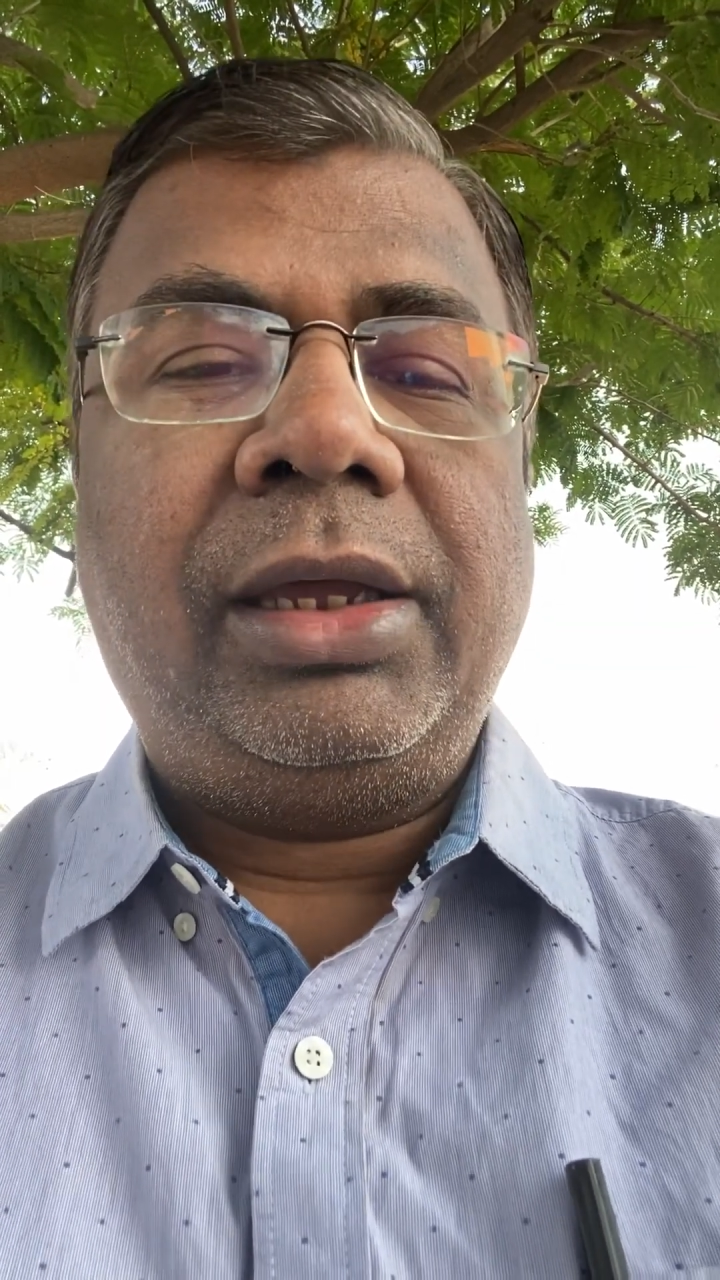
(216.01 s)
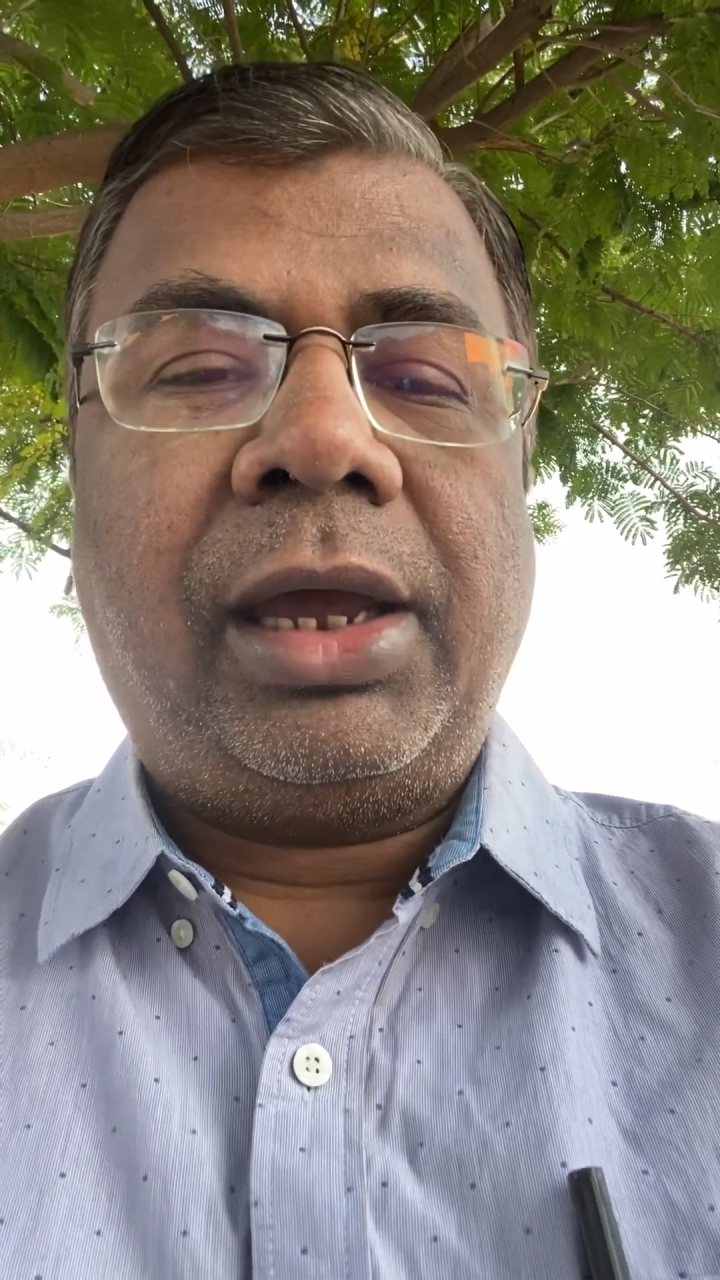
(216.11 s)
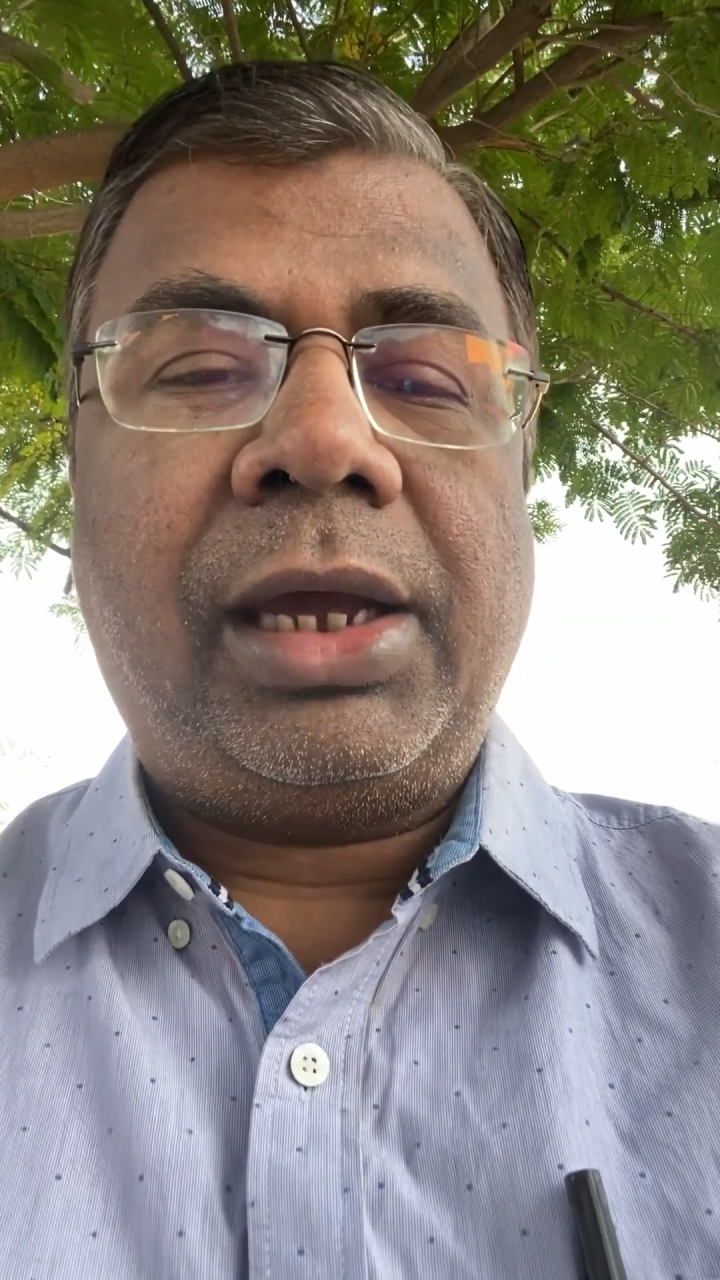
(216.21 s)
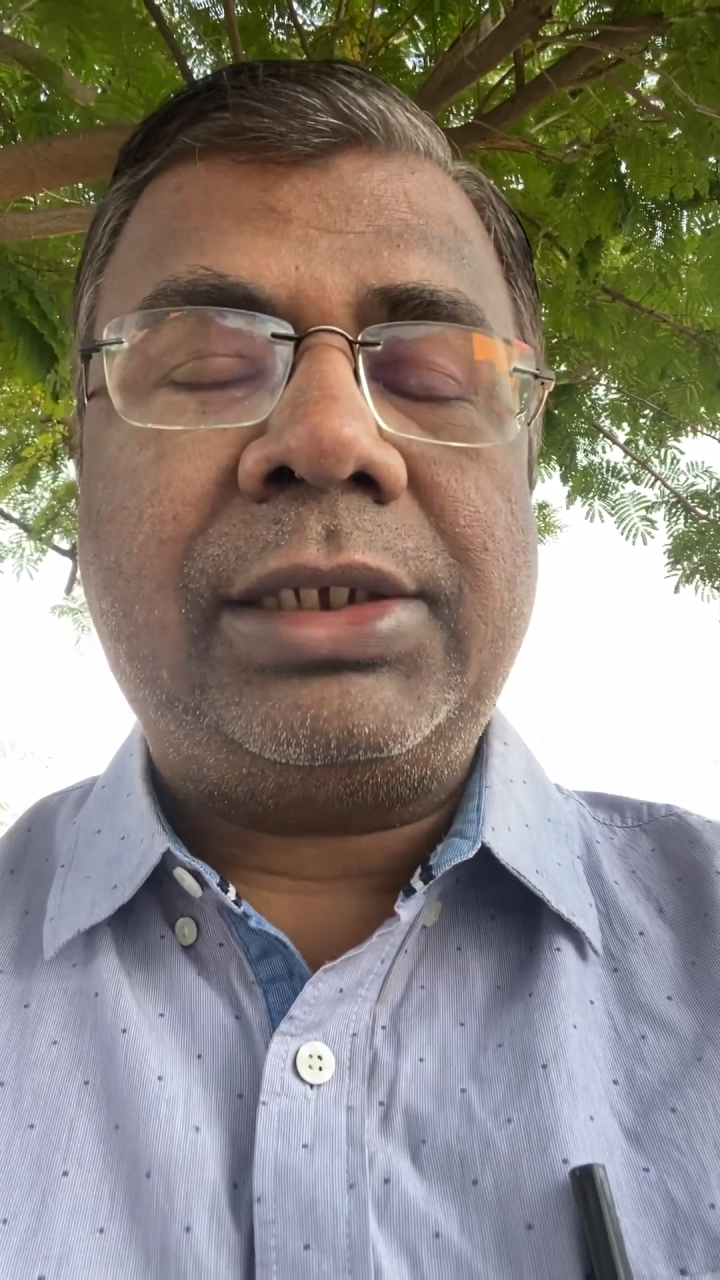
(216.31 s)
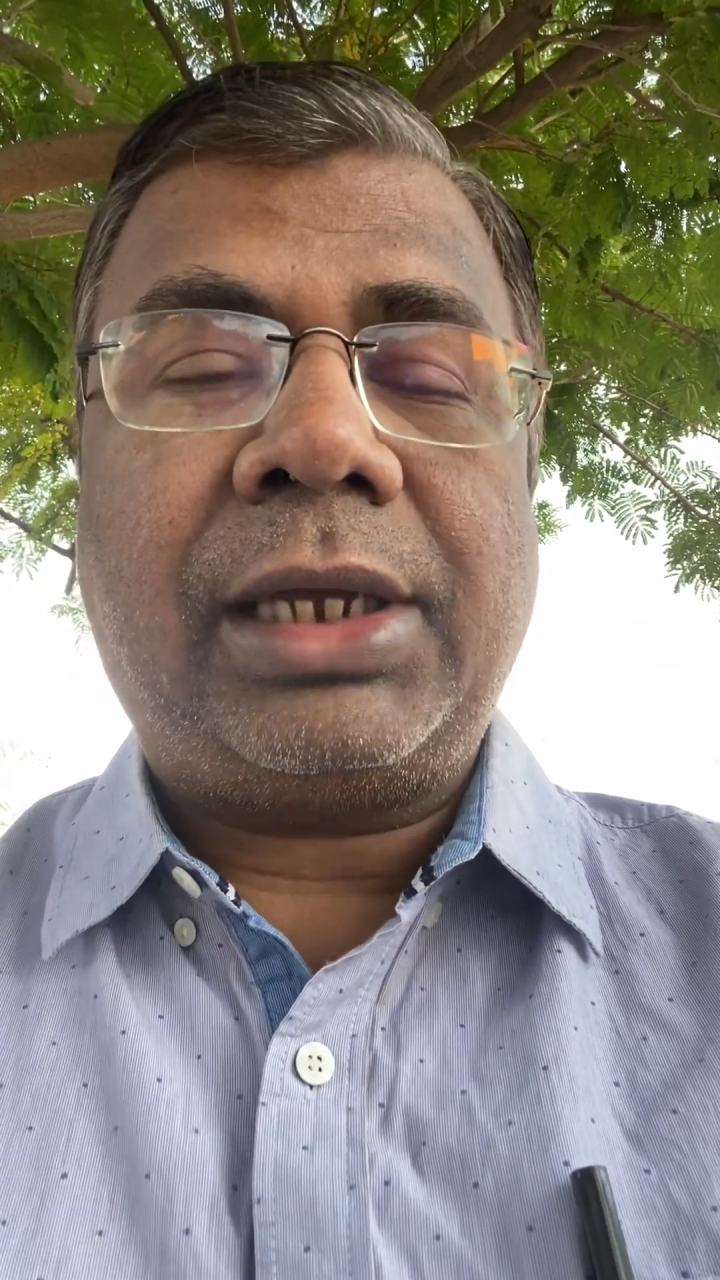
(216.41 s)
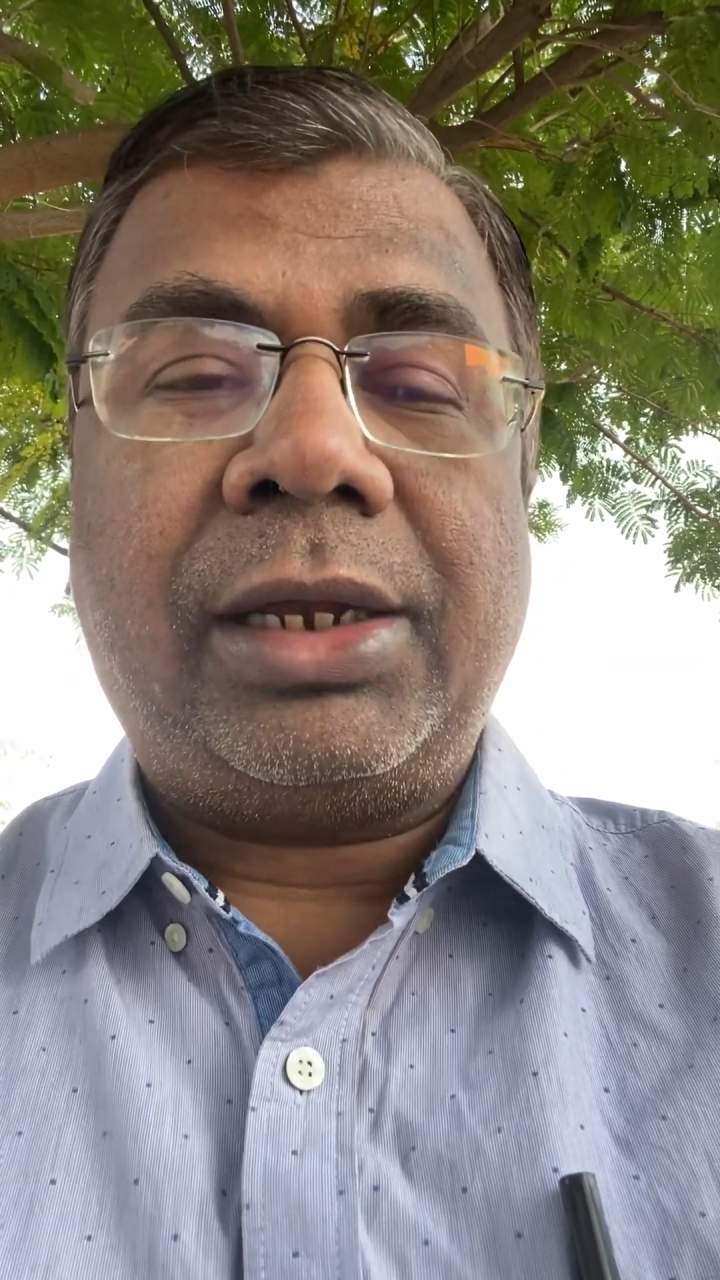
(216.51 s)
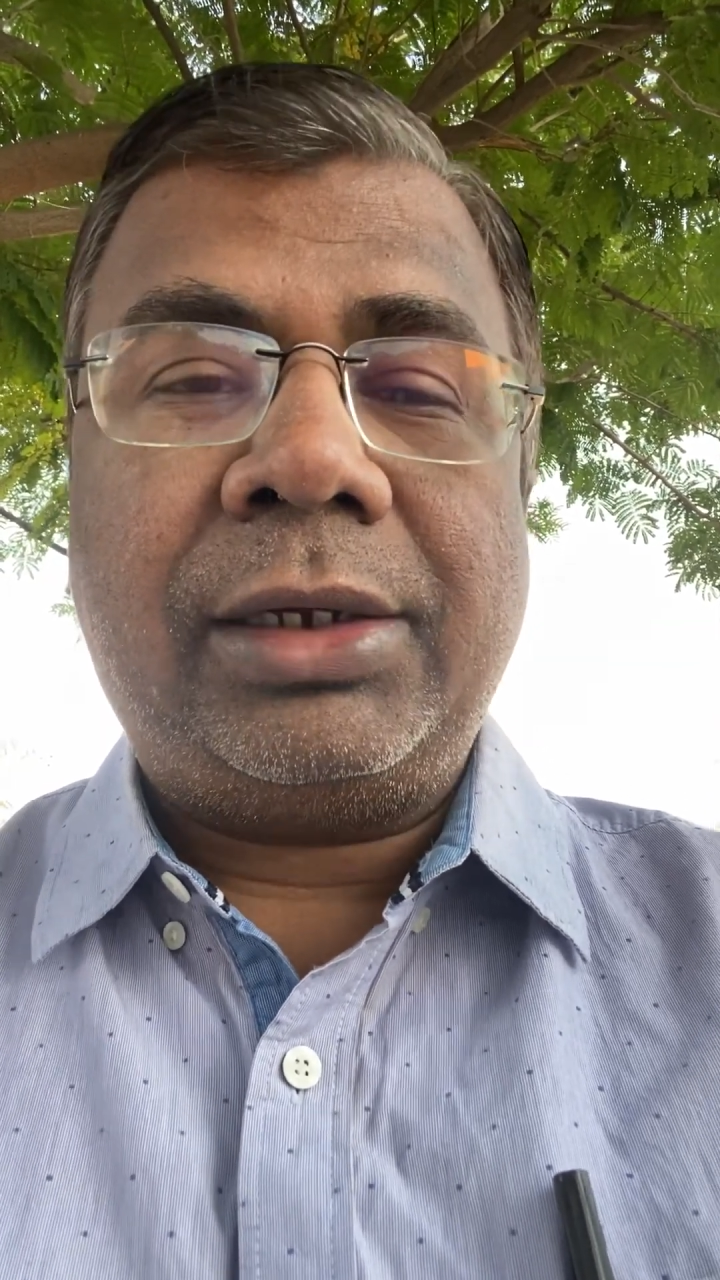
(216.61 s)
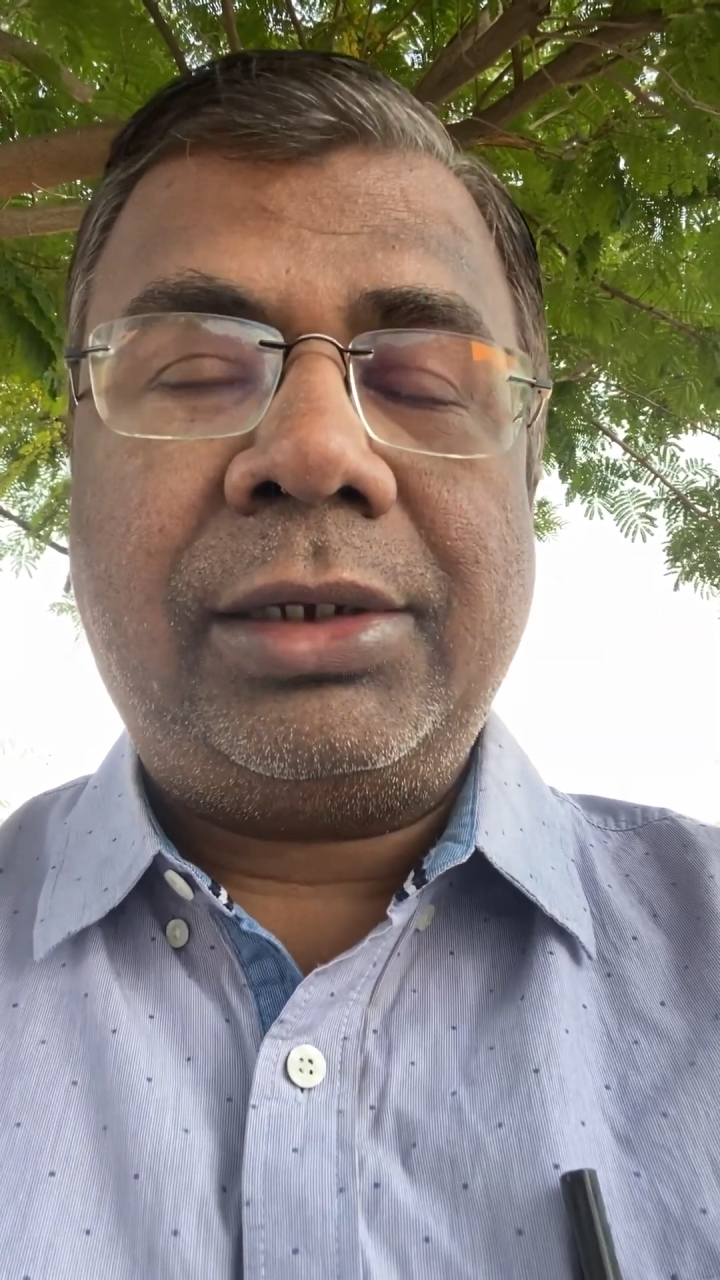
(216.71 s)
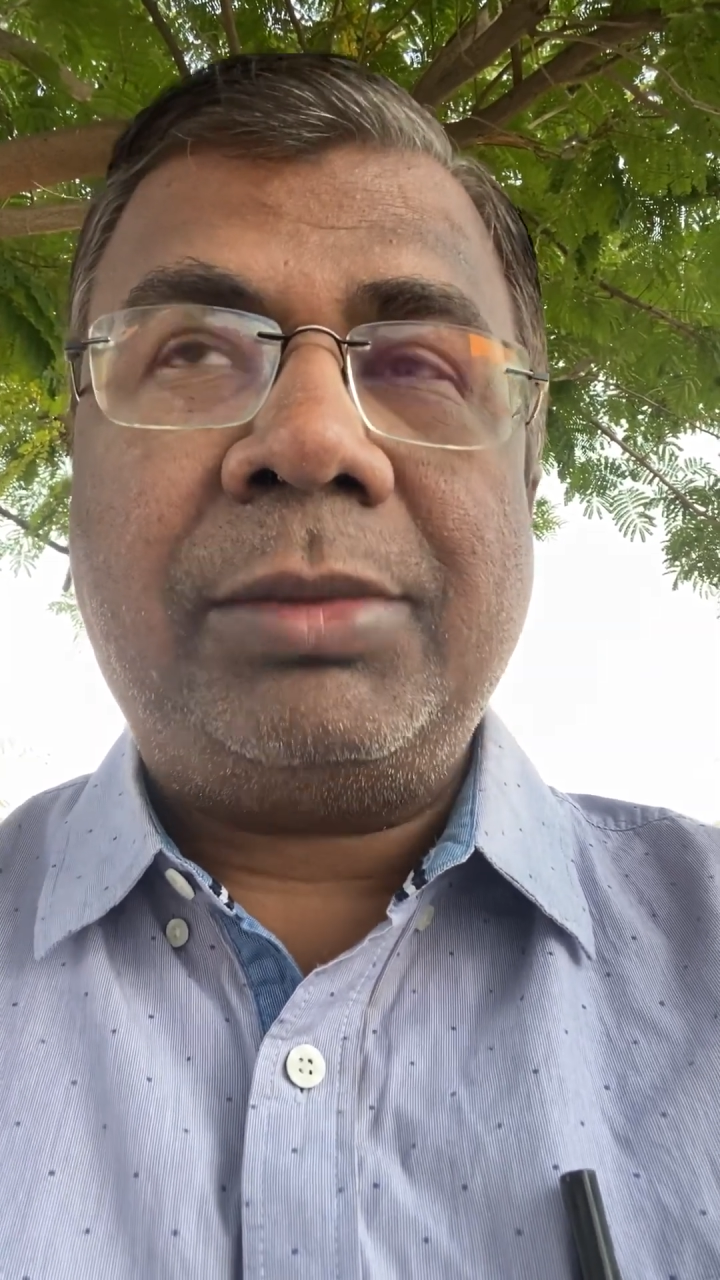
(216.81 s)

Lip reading: has adductor